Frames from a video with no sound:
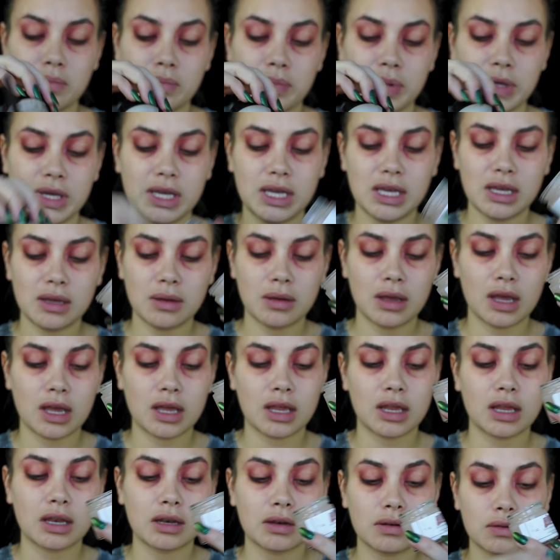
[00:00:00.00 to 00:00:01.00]
B,
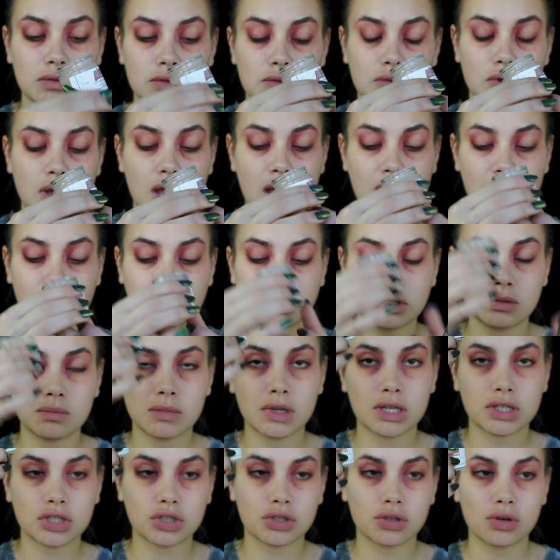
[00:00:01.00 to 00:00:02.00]
and you have to
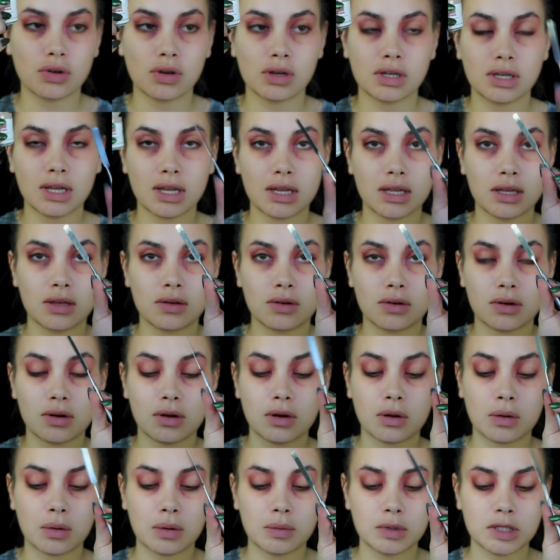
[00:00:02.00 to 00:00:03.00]
make sure that
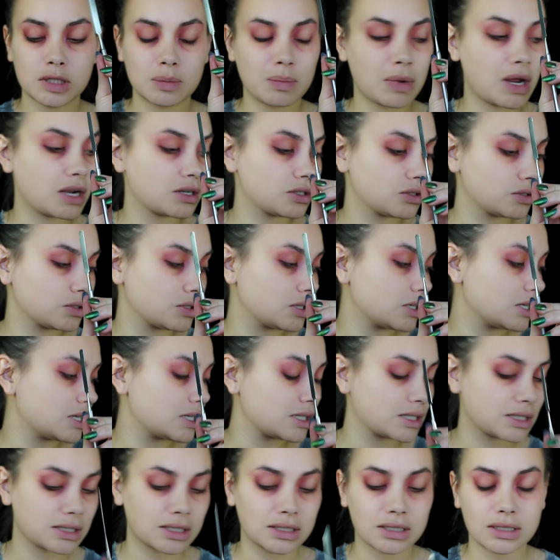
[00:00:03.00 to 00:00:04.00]
your spatula
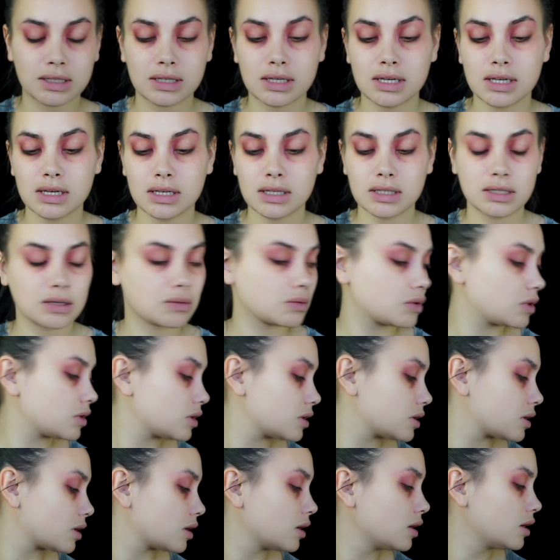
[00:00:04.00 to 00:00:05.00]
is clean, so I'm
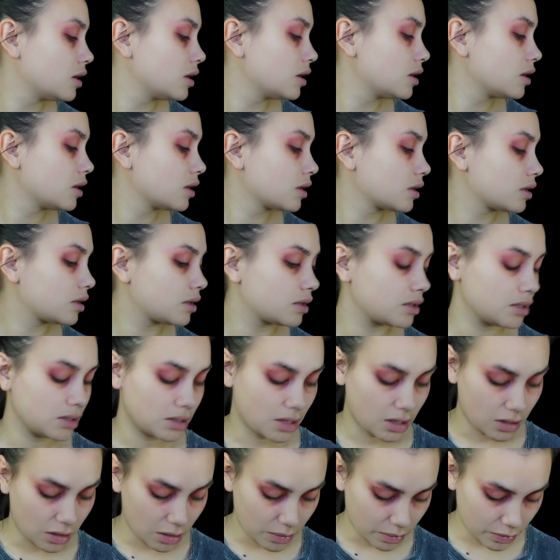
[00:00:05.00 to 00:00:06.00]
gonna clean
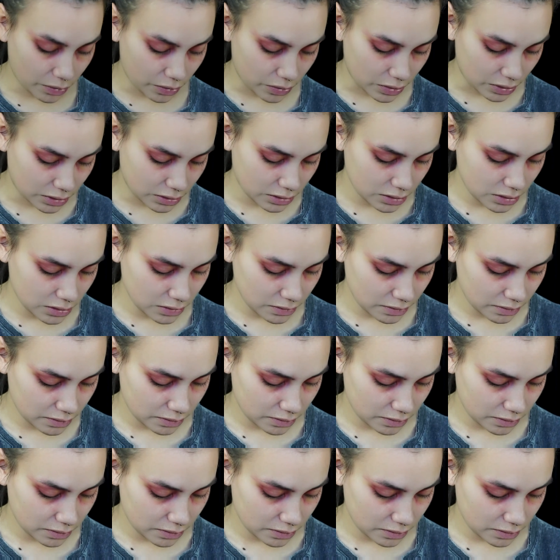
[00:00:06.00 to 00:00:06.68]
that up quickly.